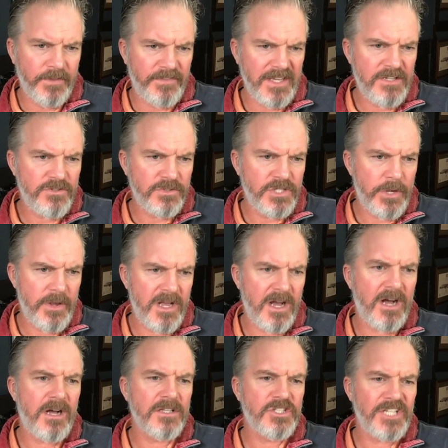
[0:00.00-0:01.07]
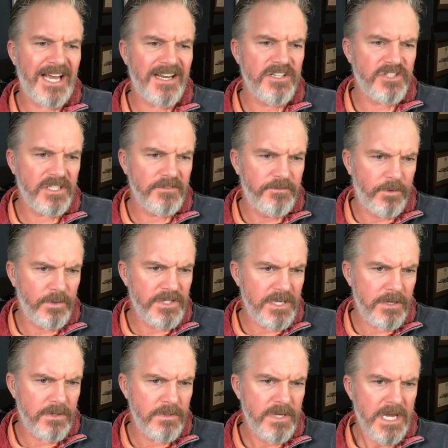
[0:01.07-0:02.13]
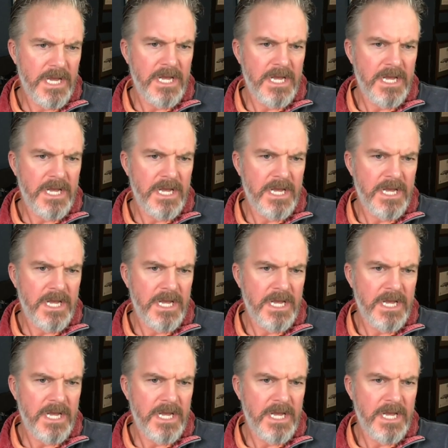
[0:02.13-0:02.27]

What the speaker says: The things you're doing are challenging for you.